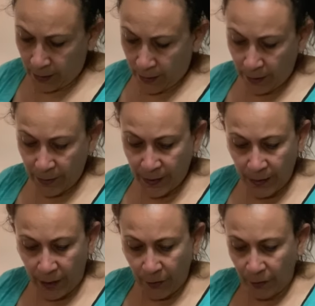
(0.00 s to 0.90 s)
Here's
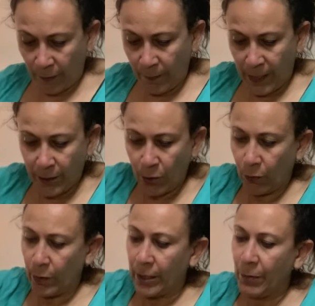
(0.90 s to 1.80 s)
another of my
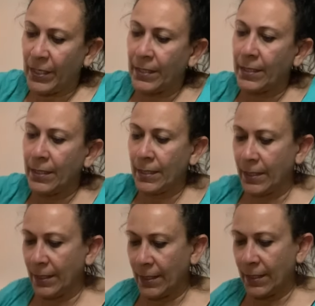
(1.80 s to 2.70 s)
Torrid pieces.
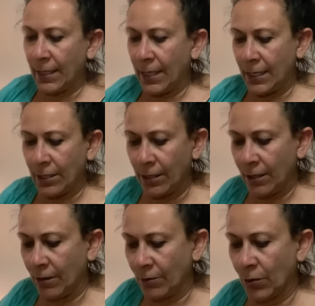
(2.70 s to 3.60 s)
This is a
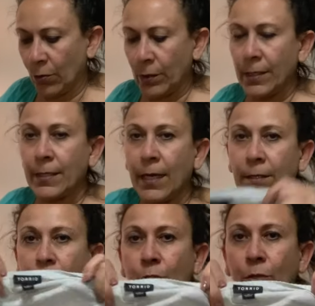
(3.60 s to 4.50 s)
Torrid
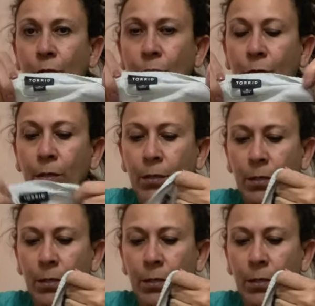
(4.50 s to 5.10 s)
size 2.